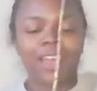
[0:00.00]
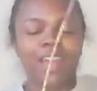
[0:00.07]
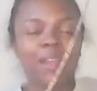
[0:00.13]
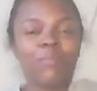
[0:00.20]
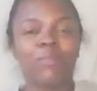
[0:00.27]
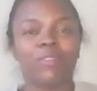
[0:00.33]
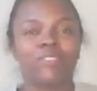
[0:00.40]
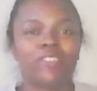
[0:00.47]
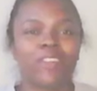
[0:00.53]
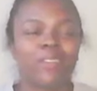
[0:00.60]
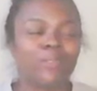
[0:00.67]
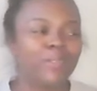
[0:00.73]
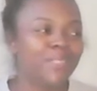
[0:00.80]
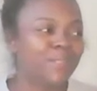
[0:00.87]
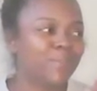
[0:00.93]
I'm gonna try
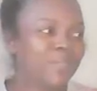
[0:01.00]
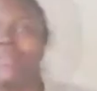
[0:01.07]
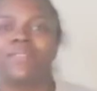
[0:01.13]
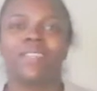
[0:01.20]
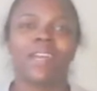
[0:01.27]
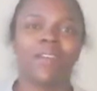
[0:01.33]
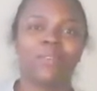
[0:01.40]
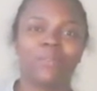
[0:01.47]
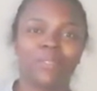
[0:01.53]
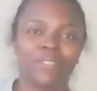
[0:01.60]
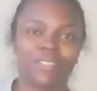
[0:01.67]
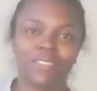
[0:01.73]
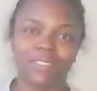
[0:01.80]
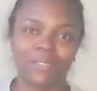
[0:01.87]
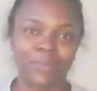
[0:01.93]
to whisper. I don't want
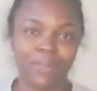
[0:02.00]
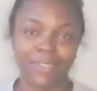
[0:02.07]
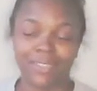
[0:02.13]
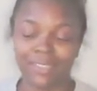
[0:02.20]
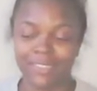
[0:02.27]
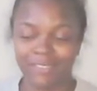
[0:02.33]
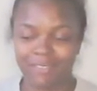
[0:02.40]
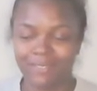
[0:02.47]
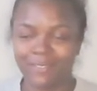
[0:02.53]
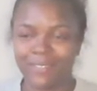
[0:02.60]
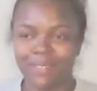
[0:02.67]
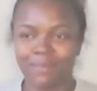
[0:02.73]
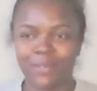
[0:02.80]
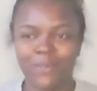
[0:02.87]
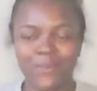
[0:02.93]
sis to wake up. I'm
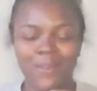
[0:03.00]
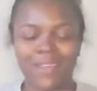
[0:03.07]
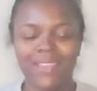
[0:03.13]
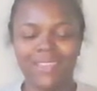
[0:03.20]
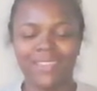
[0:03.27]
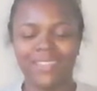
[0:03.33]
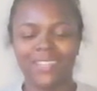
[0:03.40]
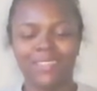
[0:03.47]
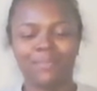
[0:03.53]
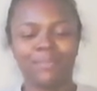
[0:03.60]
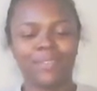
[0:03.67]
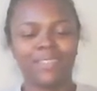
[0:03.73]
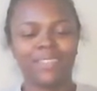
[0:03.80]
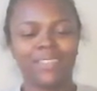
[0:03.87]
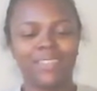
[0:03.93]
trying to be quiet,
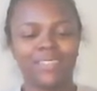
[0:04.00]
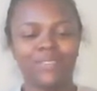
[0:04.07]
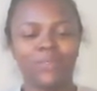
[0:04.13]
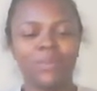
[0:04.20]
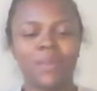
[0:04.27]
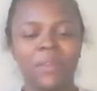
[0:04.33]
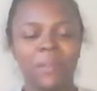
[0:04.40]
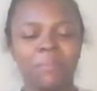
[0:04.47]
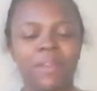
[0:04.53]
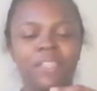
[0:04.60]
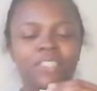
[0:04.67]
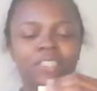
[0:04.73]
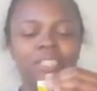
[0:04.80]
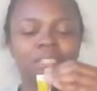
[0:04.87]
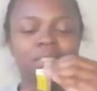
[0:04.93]
but we about to
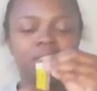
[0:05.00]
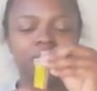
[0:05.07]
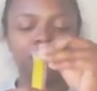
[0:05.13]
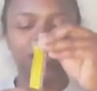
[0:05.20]
measure this